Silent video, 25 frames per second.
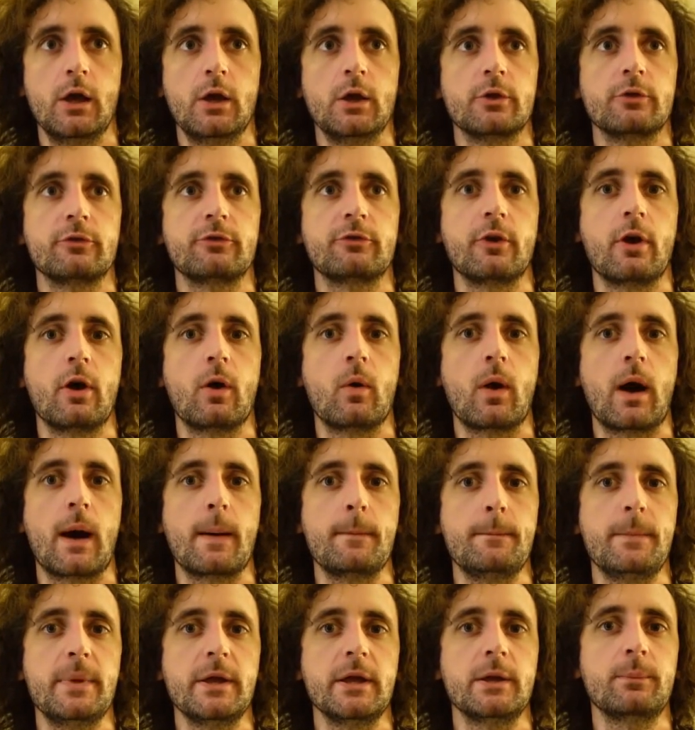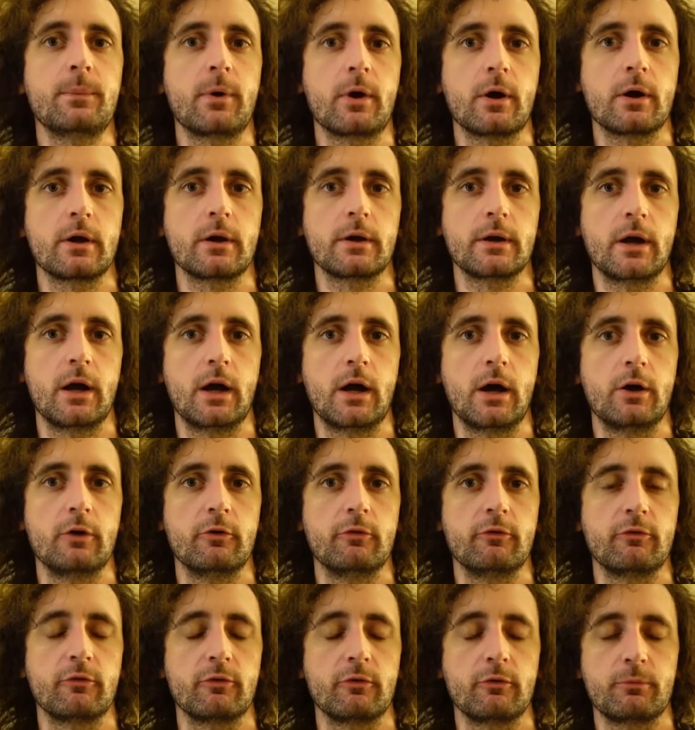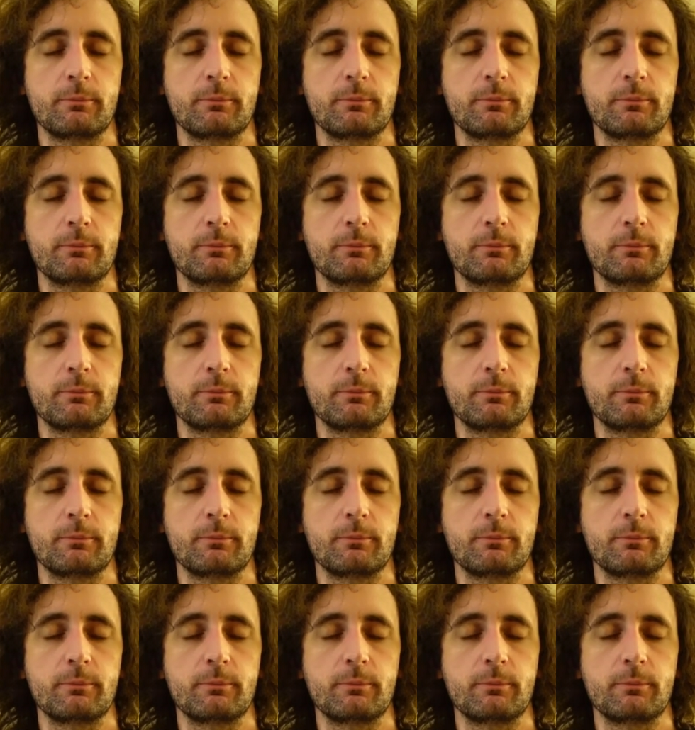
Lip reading: So a big part of